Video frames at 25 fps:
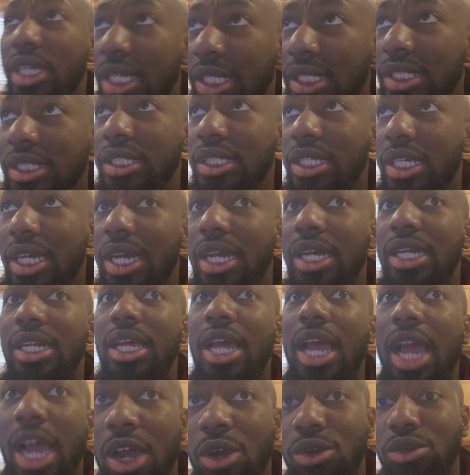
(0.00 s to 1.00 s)
inside
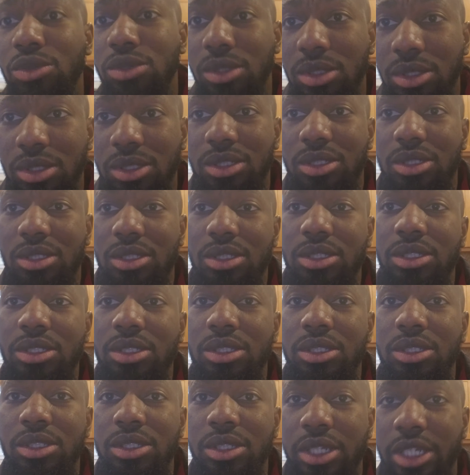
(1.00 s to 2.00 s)
out
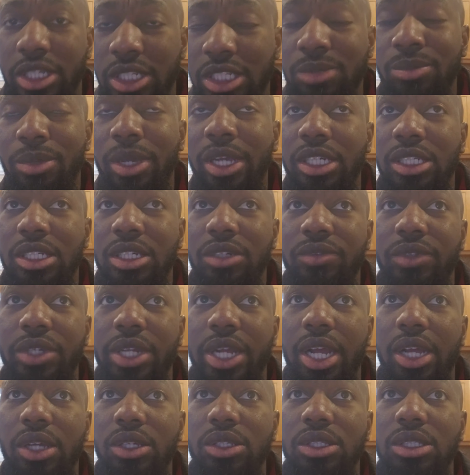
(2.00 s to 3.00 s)
inspection of
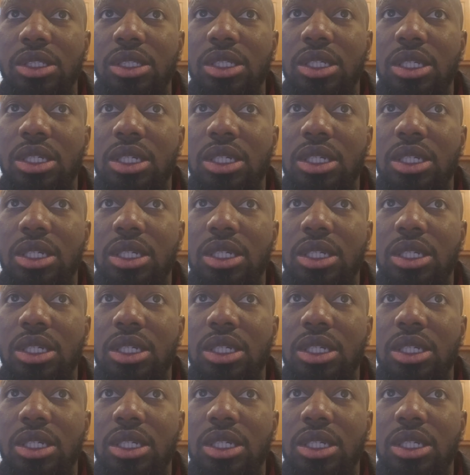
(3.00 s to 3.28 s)
your house.